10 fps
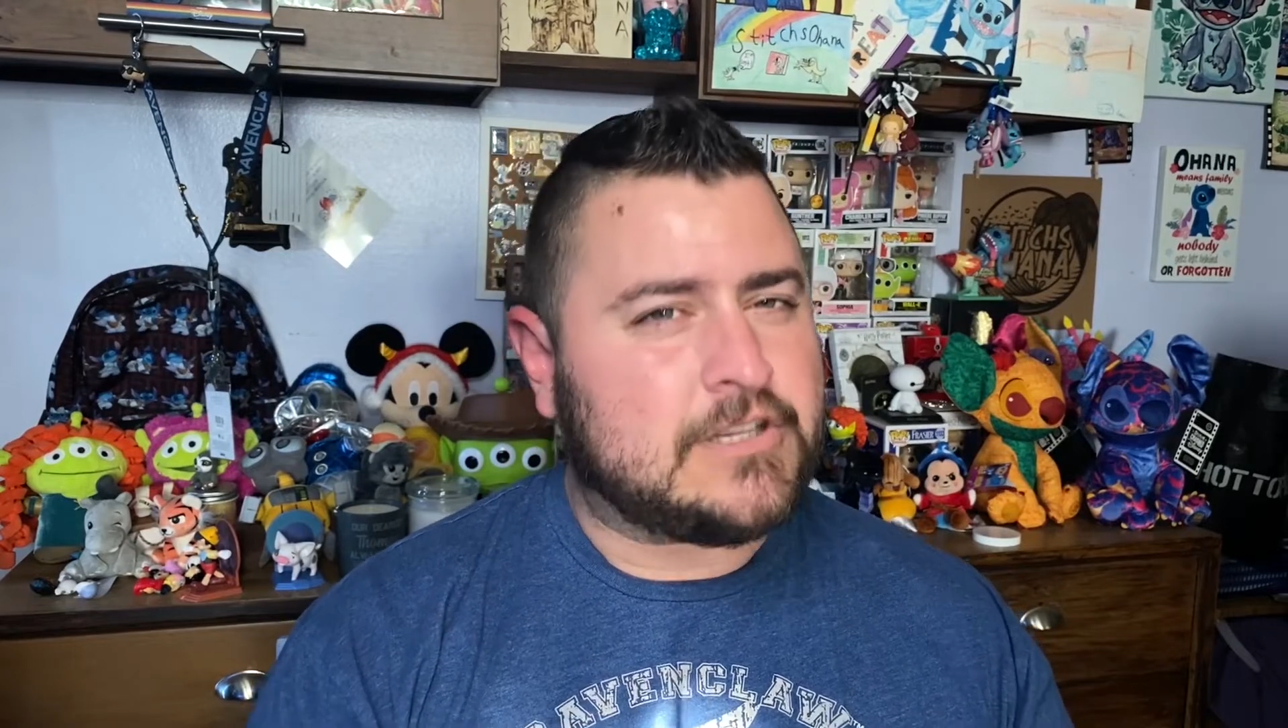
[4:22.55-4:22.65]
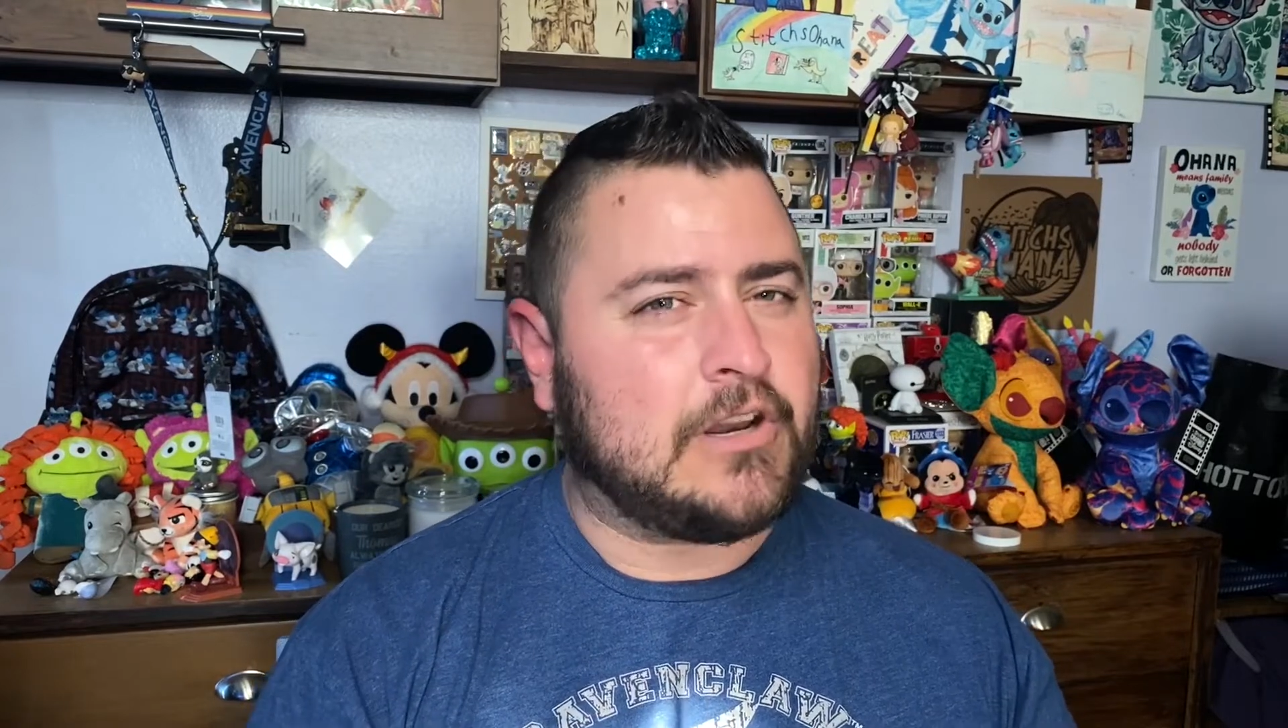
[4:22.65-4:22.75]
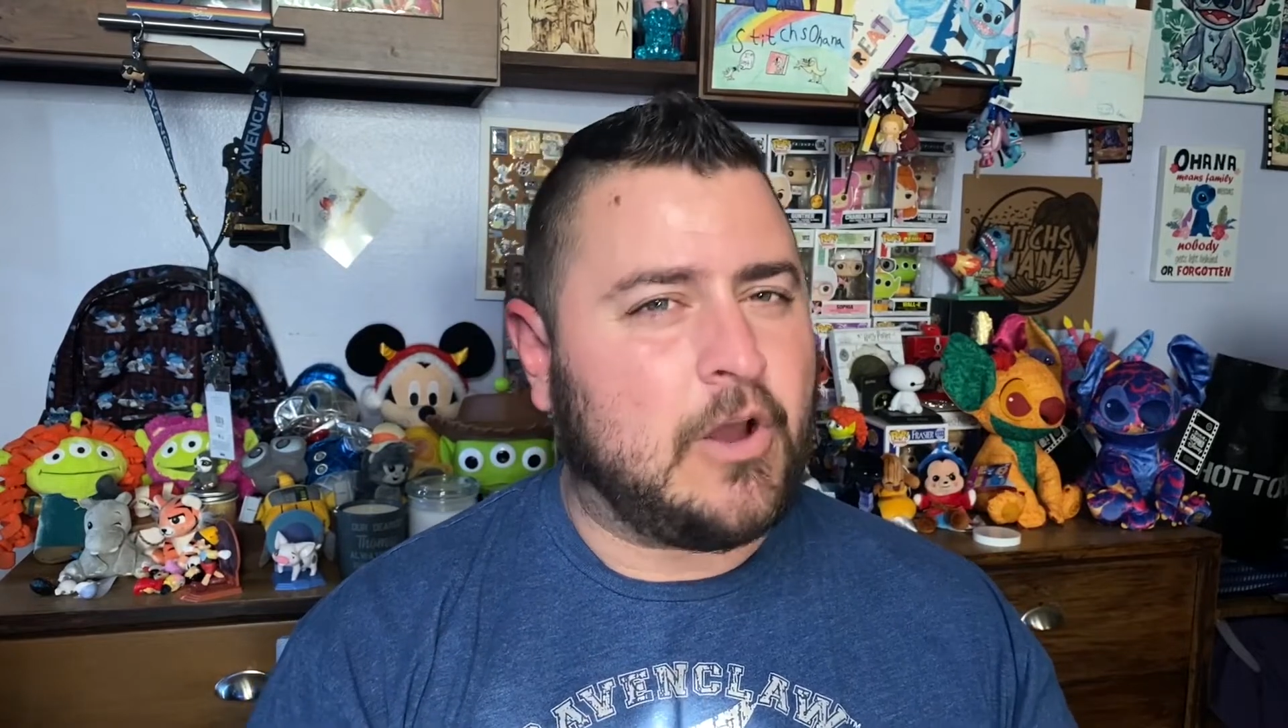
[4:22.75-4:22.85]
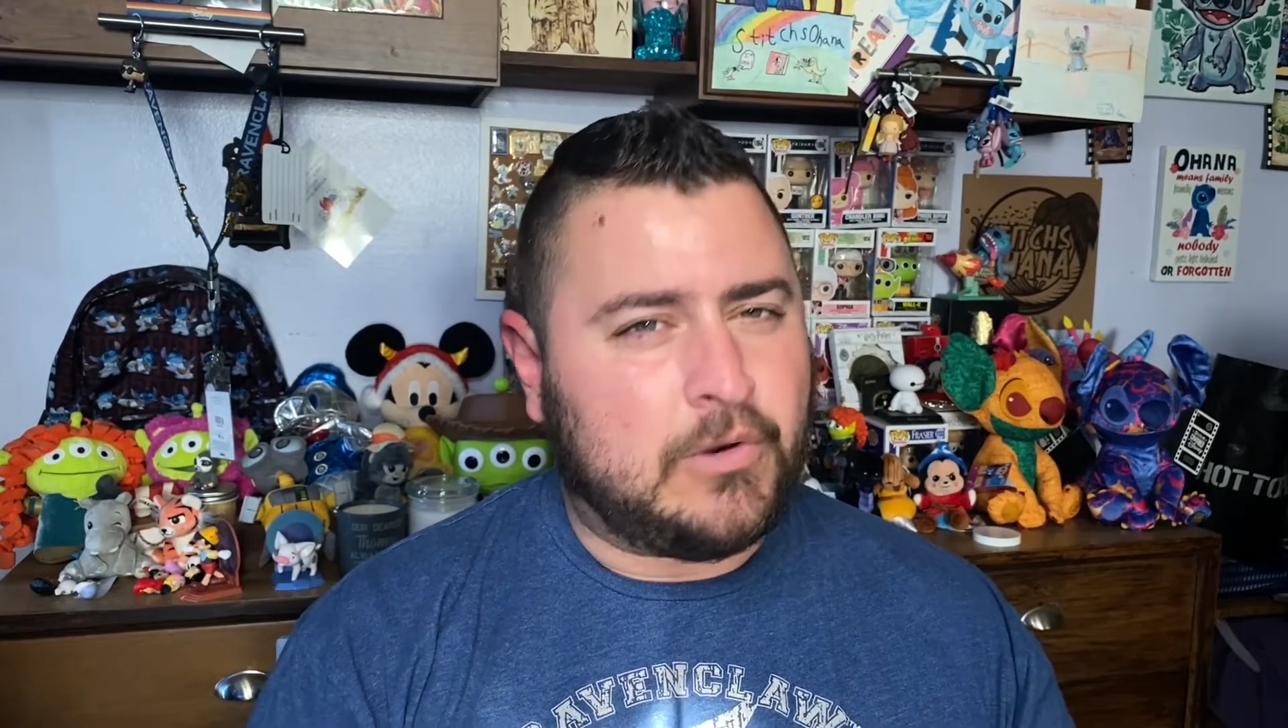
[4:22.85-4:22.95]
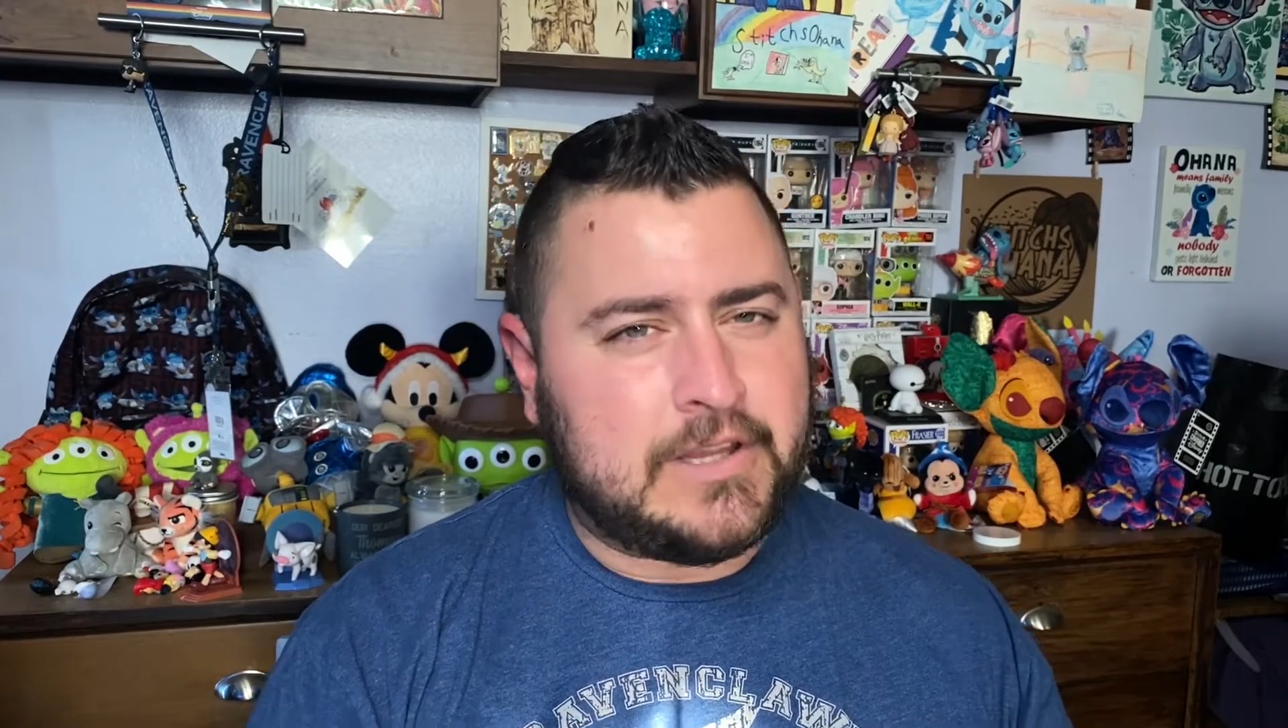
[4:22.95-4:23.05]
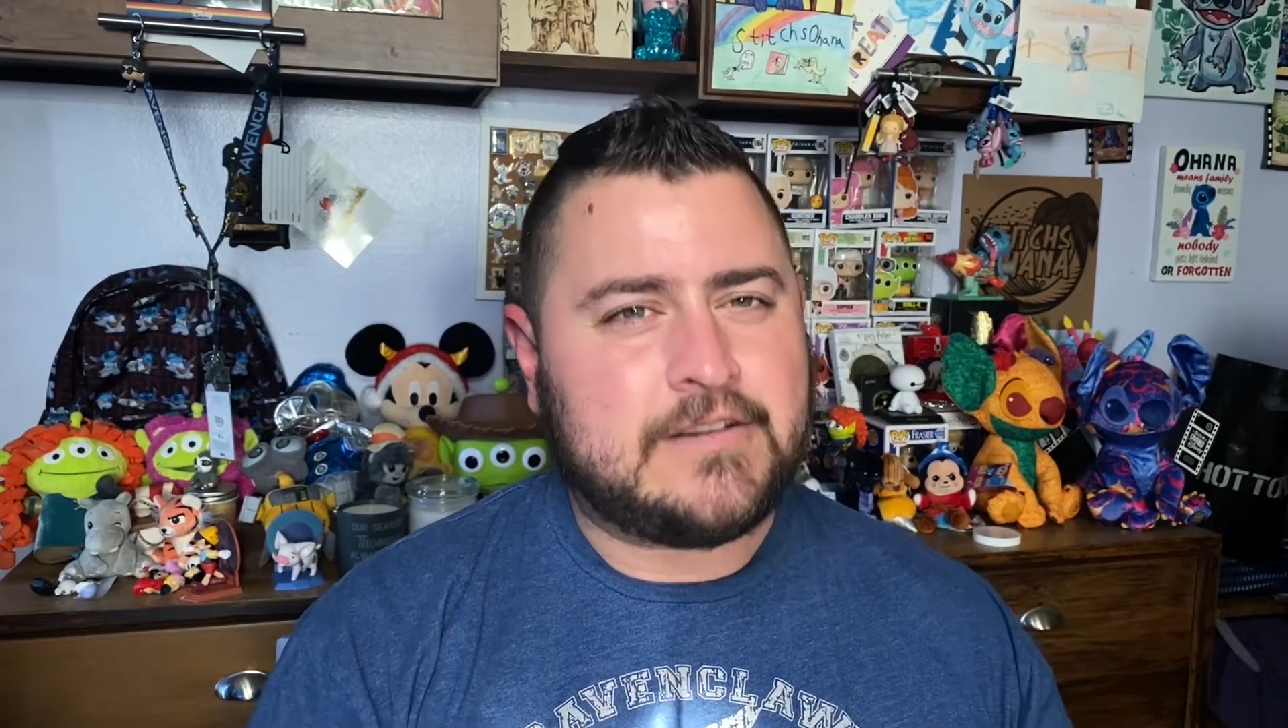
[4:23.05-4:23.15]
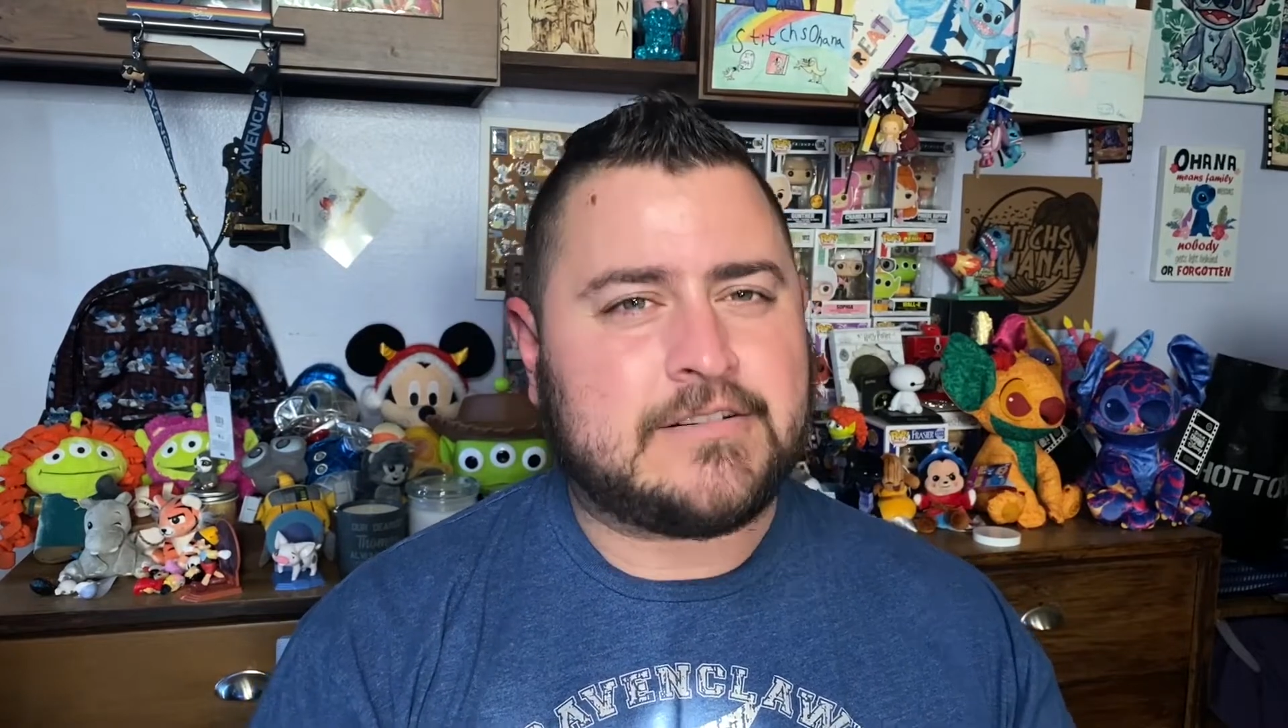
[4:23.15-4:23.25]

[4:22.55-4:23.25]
slowly